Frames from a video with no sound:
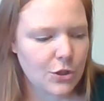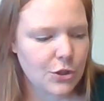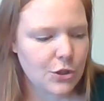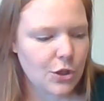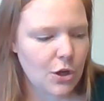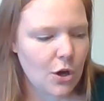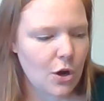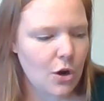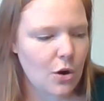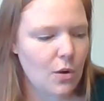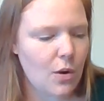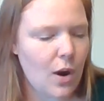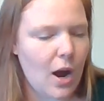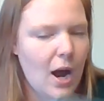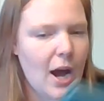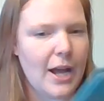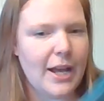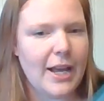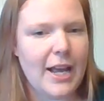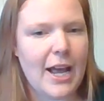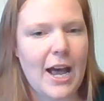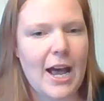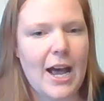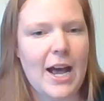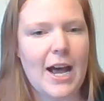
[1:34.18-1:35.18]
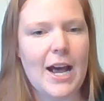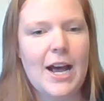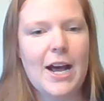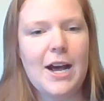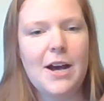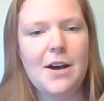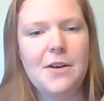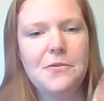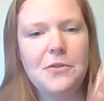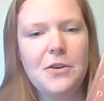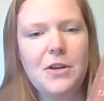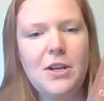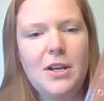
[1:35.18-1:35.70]
So I
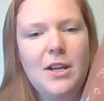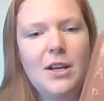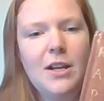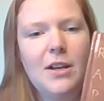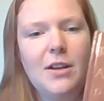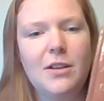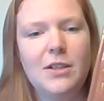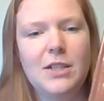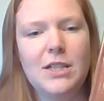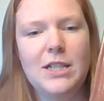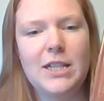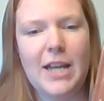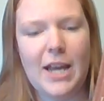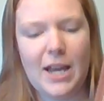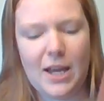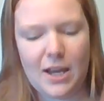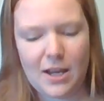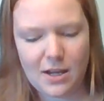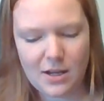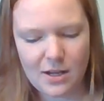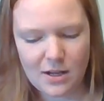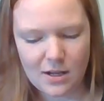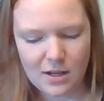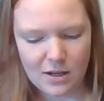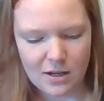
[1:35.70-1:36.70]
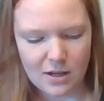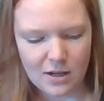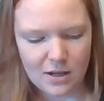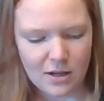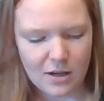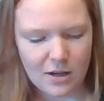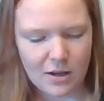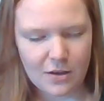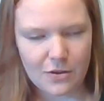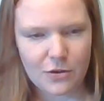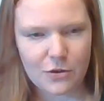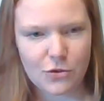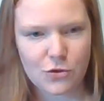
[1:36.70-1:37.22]
have today
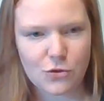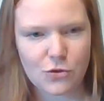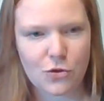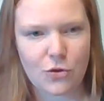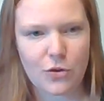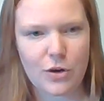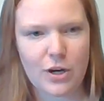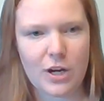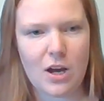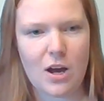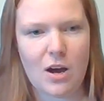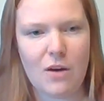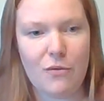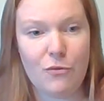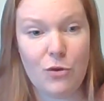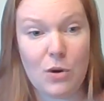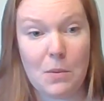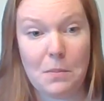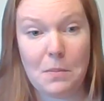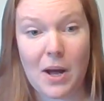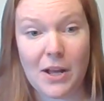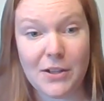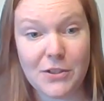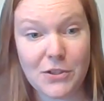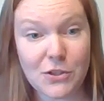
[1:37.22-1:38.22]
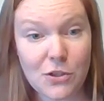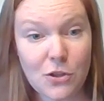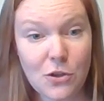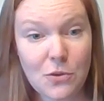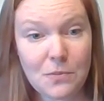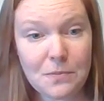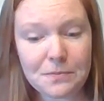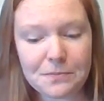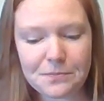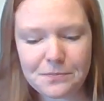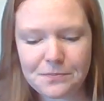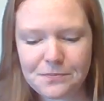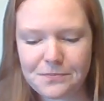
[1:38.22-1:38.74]
the story of Rapunzel,